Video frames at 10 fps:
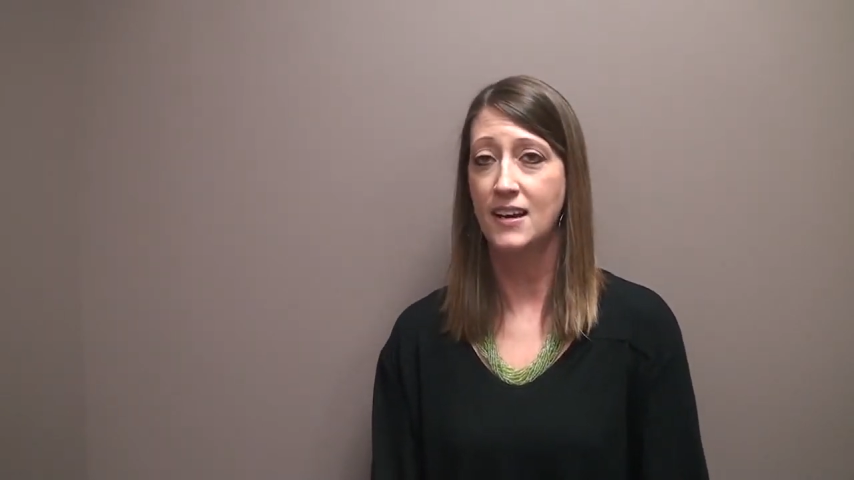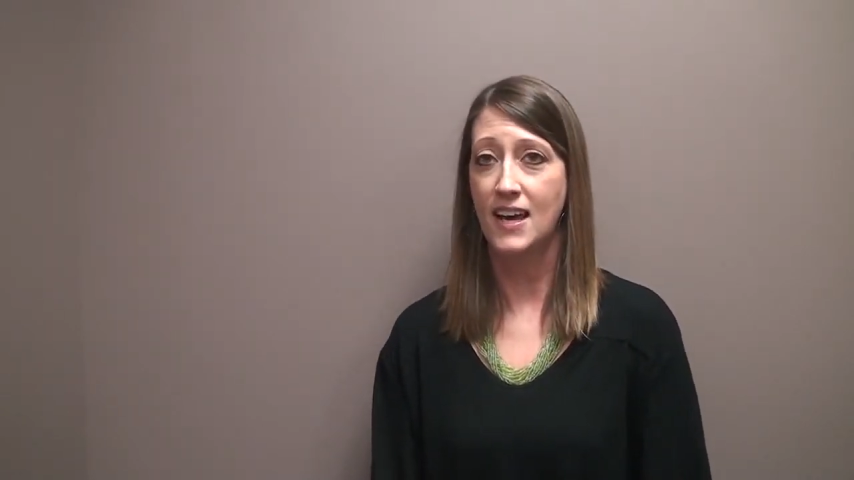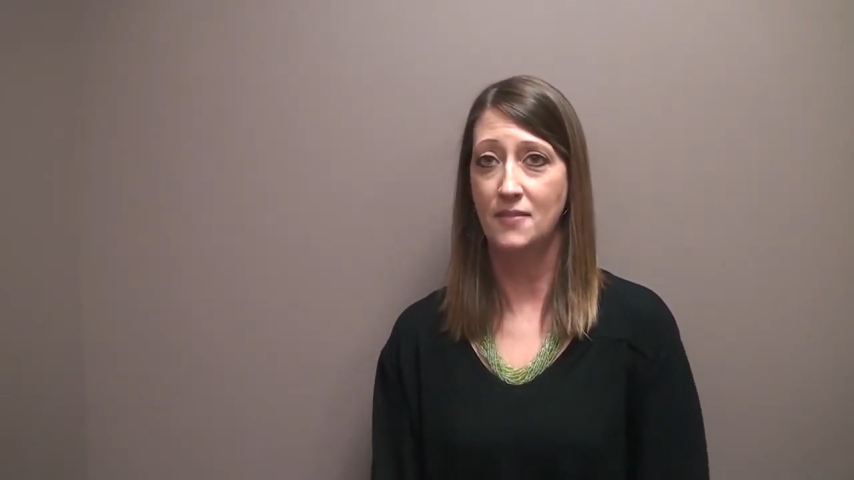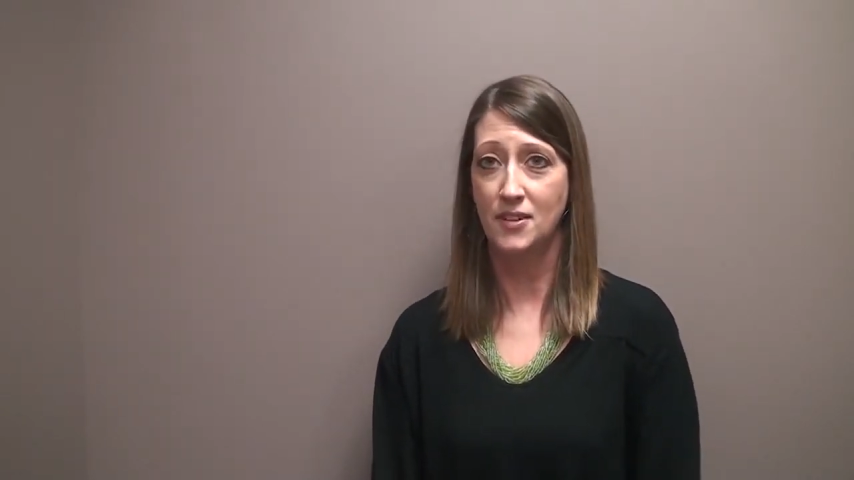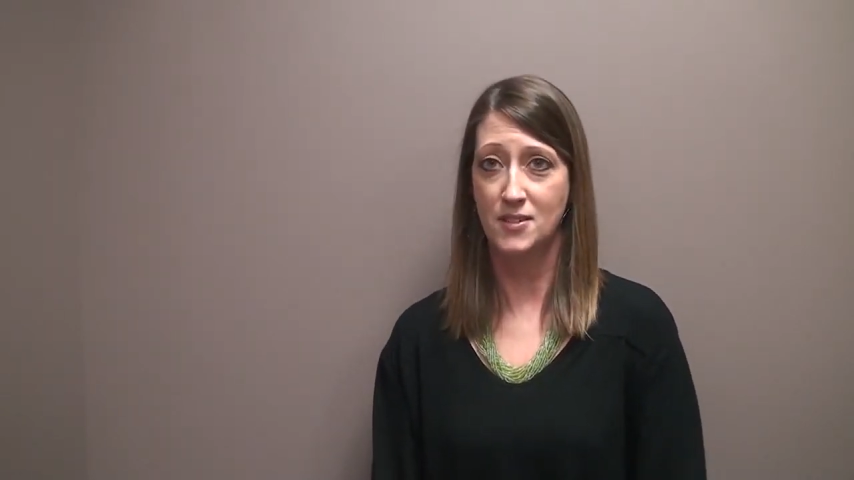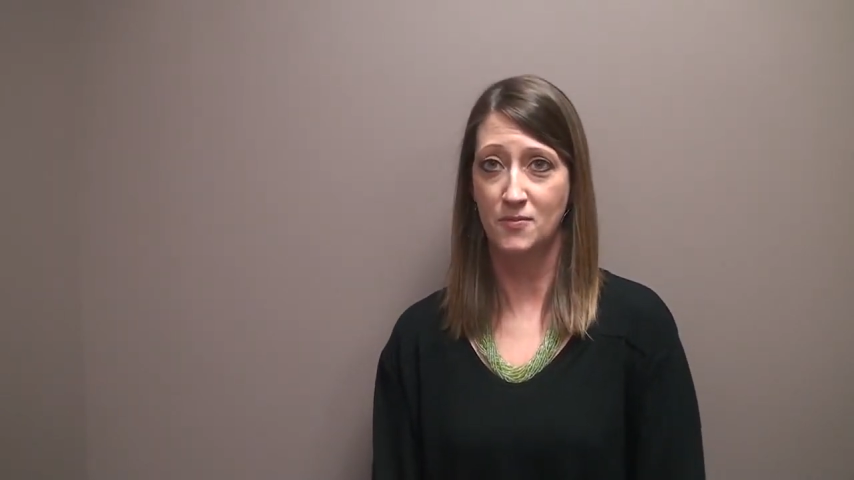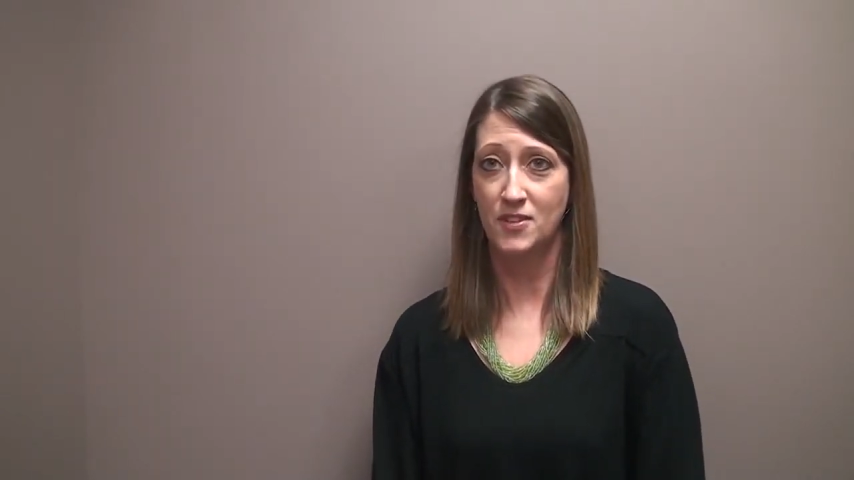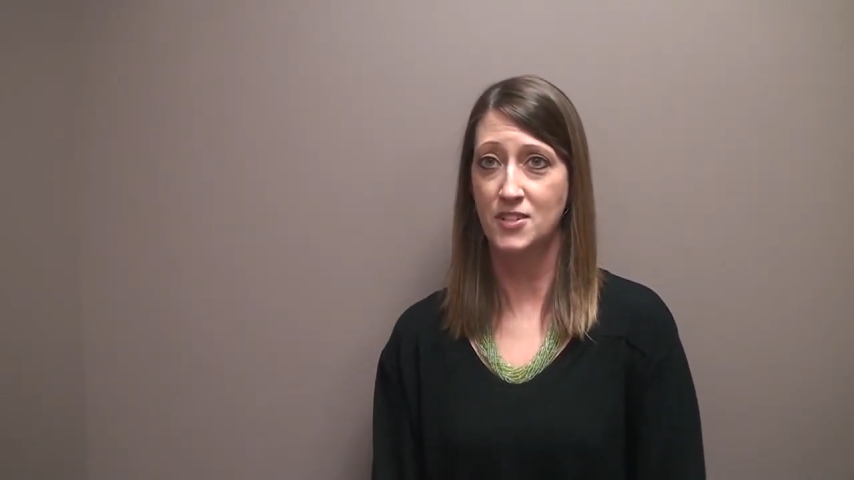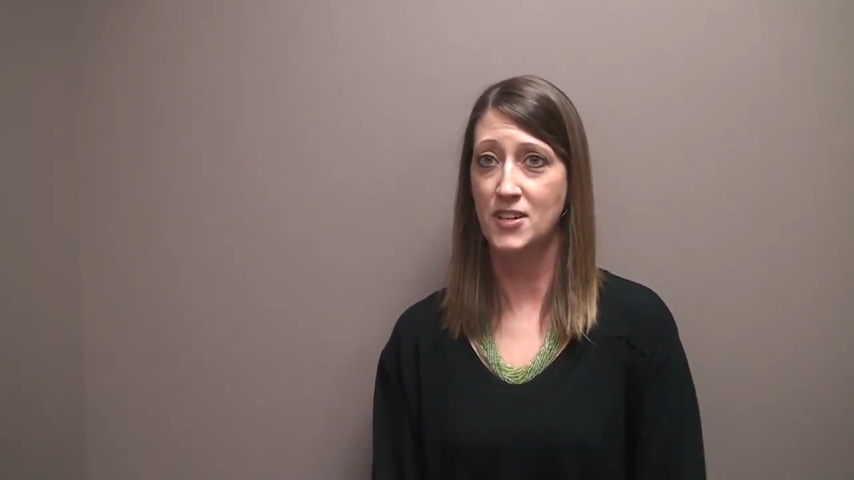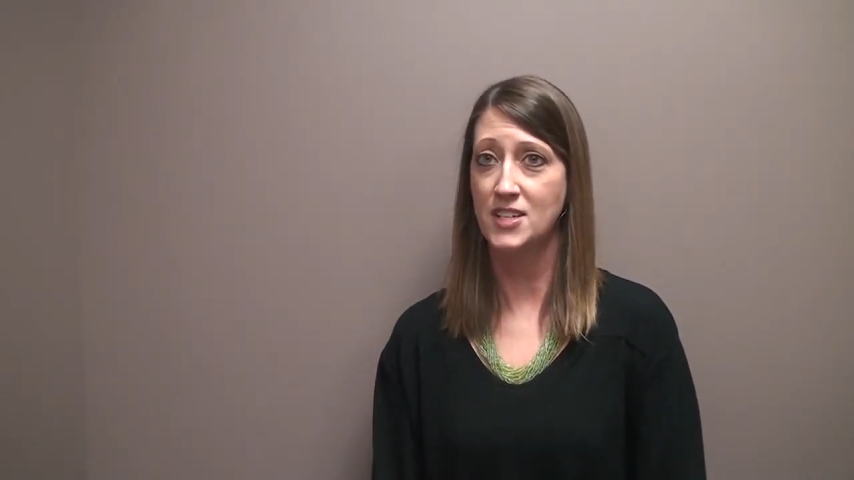having some
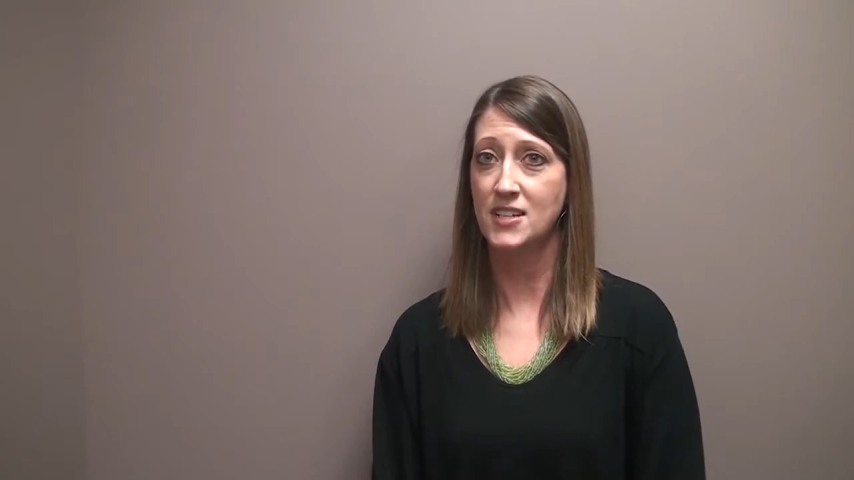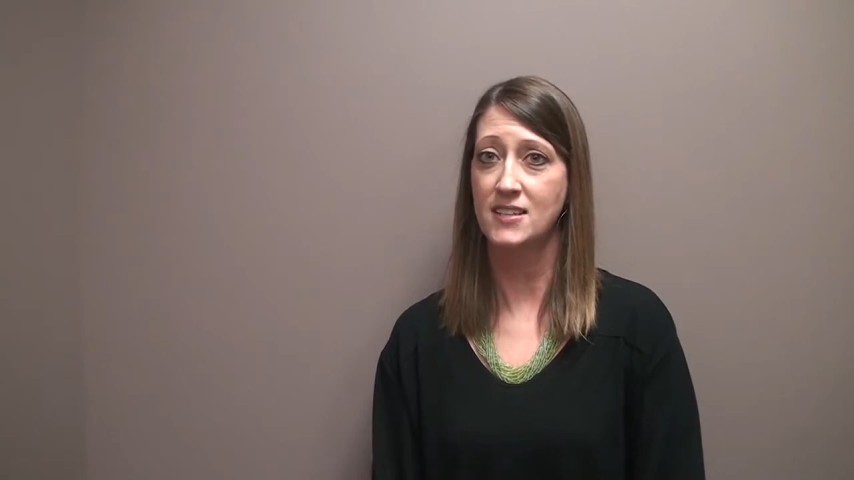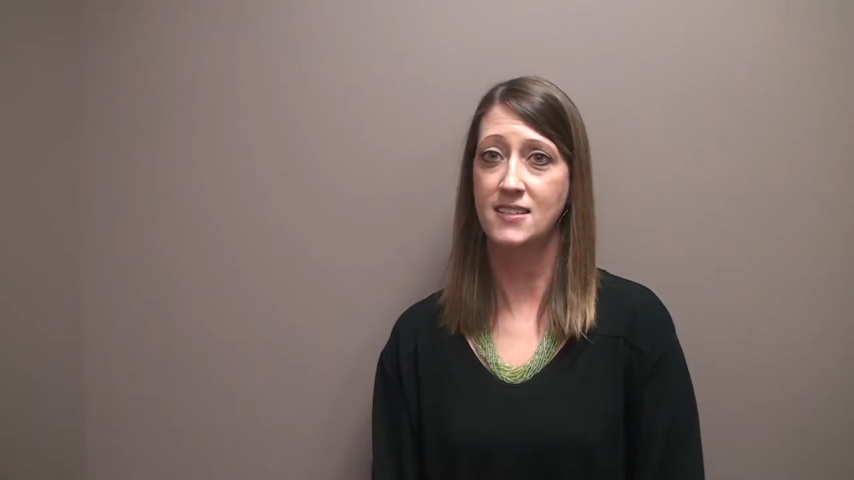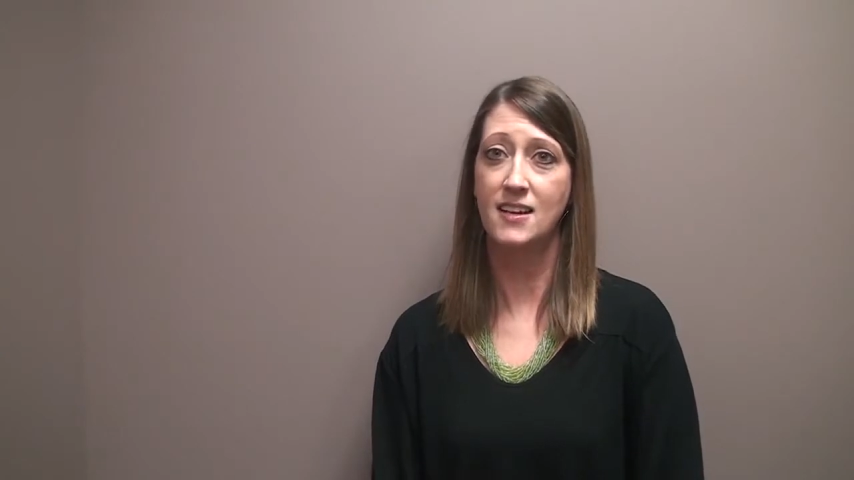frustrations,